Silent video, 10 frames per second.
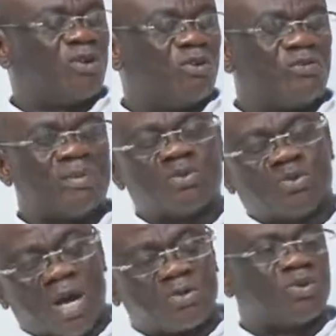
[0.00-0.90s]
Randolph, from
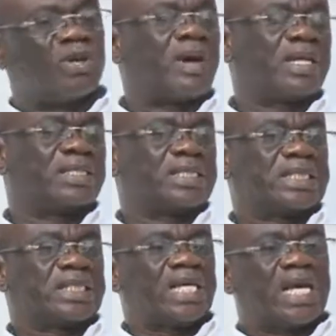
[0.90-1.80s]
Jokwa to Himan.
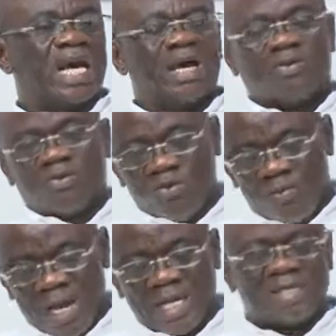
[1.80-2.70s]

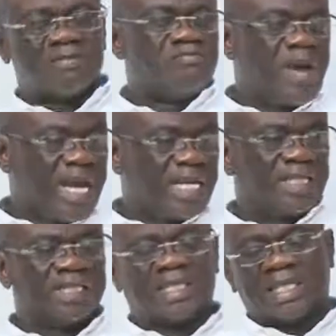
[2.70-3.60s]
Women,
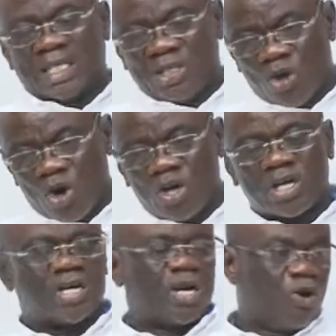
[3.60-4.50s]
men,
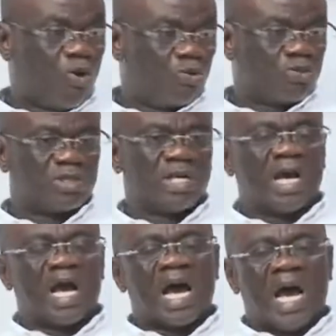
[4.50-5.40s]
young, old.
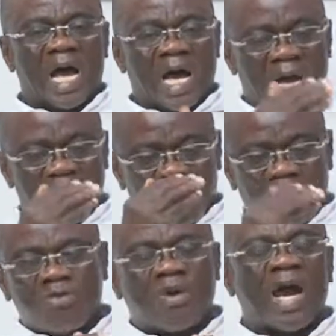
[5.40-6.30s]

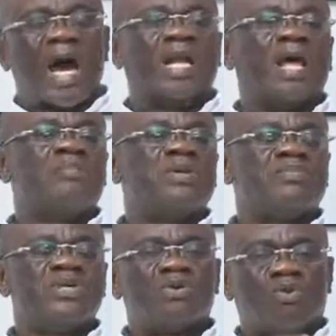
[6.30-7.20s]
Whether you are an
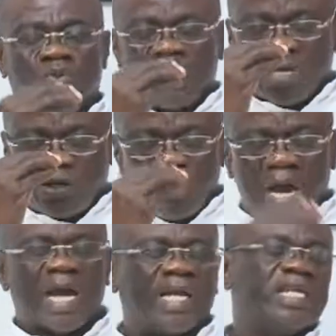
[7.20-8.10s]
MPP, whether you
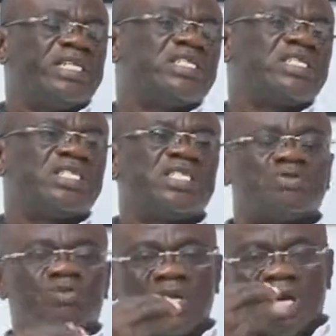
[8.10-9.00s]
are an NDC,
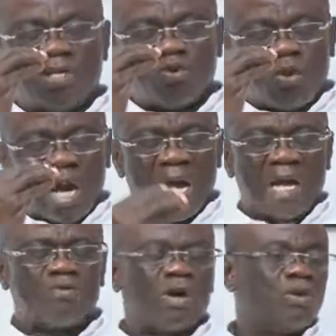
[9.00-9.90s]
whether you are
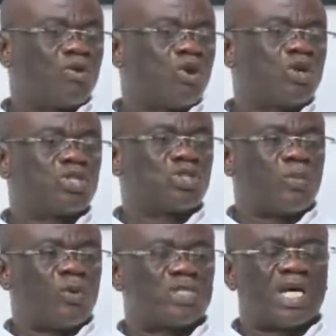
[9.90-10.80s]
a Kwadonkor
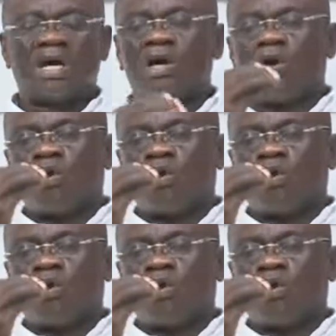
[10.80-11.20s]
supporter,